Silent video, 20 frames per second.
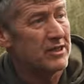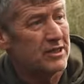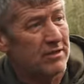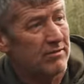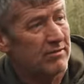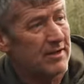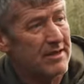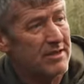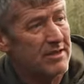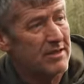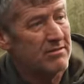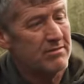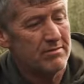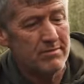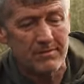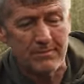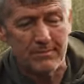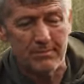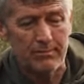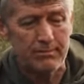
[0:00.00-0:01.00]
your venue,
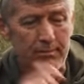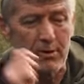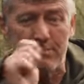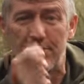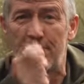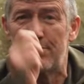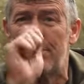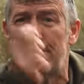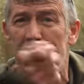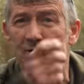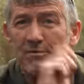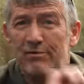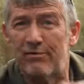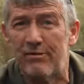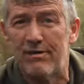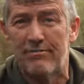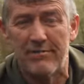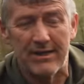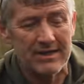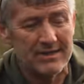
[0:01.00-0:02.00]
boom, boom, boom,
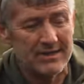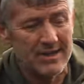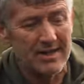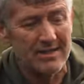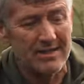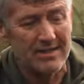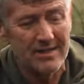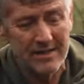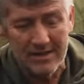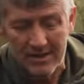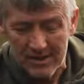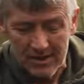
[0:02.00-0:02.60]
three rigs done.